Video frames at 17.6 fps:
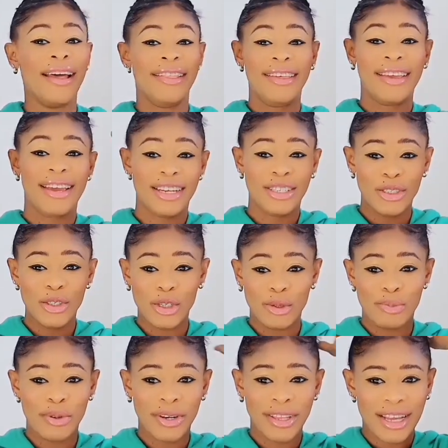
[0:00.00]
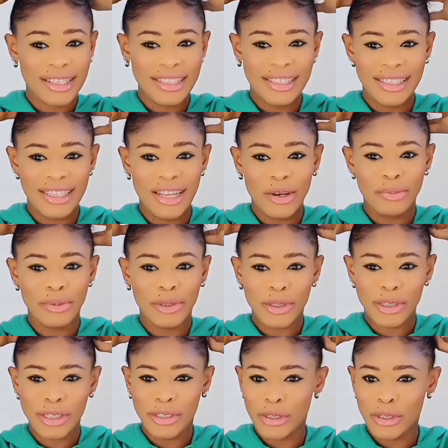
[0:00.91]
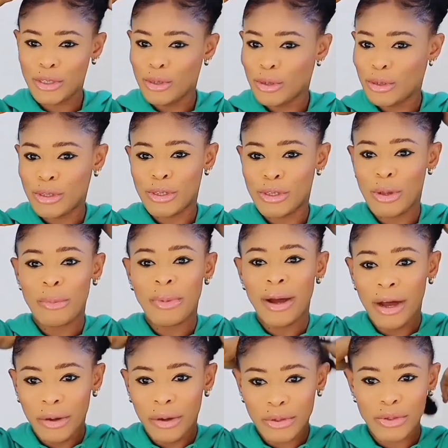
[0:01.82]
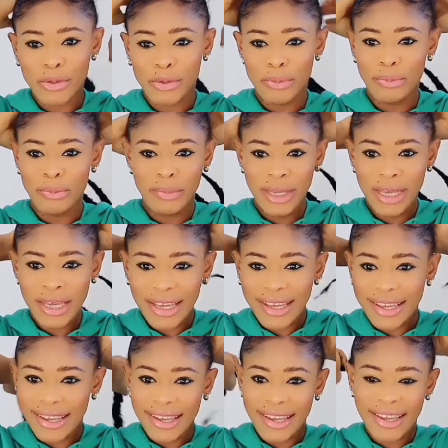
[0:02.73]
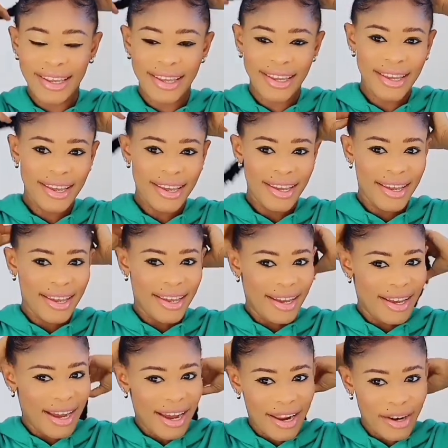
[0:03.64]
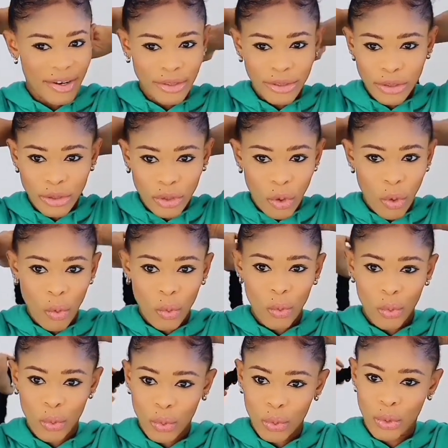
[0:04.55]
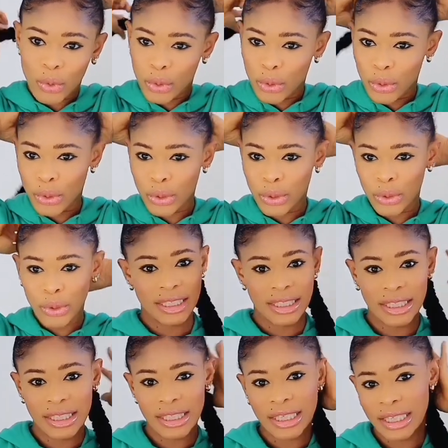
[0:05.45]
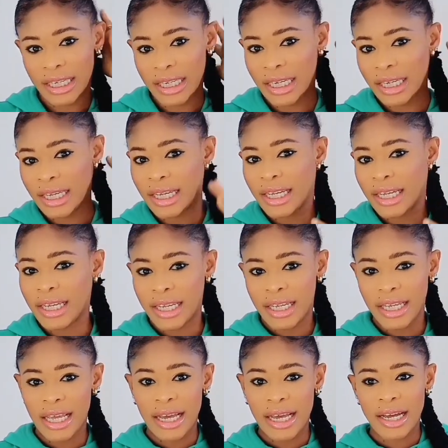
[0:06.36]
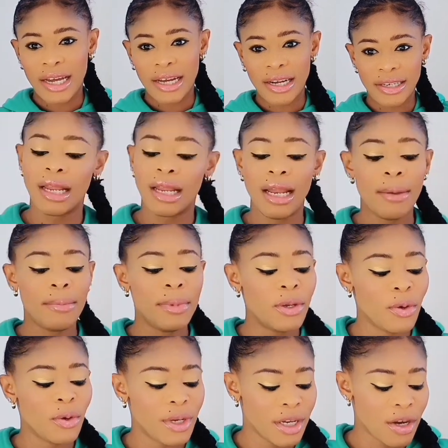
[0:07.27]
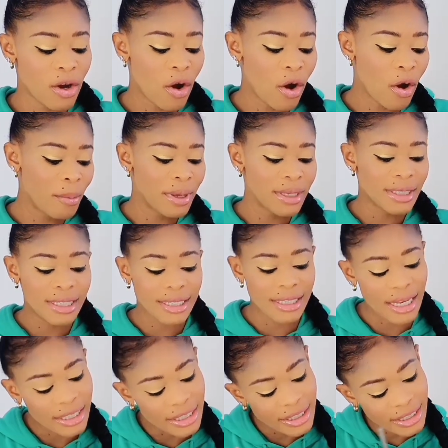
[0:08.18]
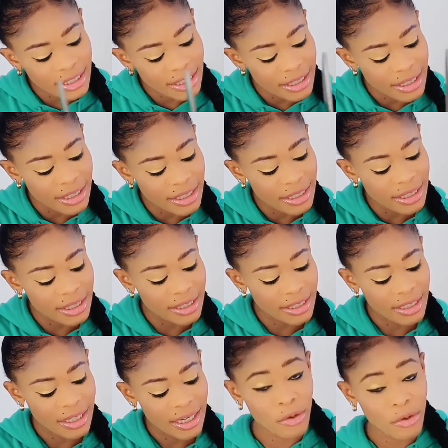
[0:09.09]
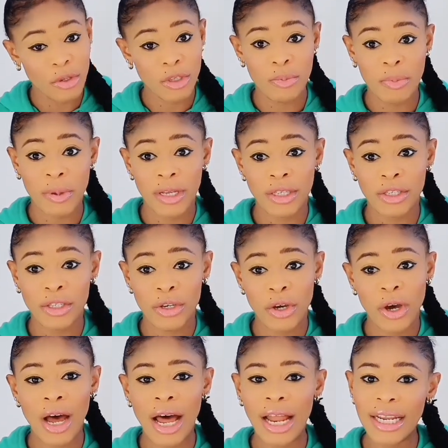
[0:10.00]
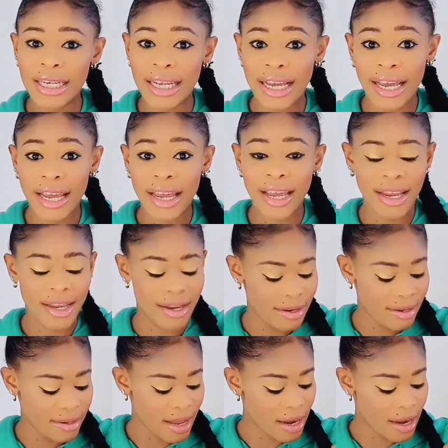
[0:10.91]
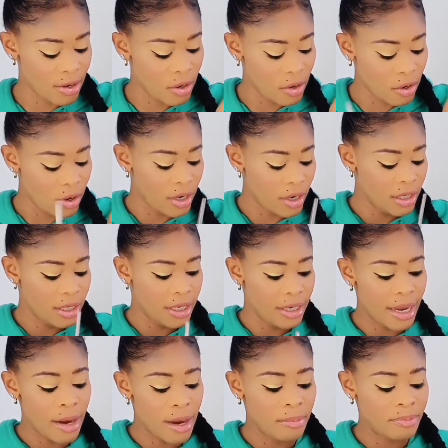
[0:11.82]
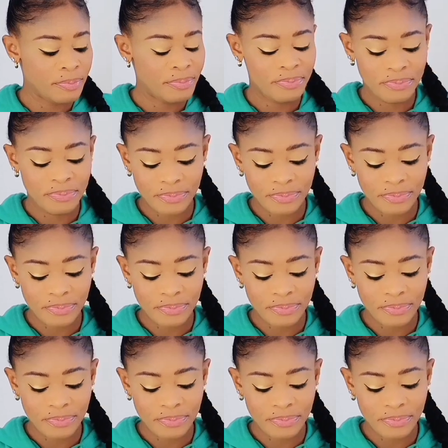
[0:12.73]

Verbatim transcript: I think I should just bring that thing down because it just looks somehow to me. I don't know. Yeah. Okay, let me know in the comment section how you spent your holiday, that long holiday, yeah?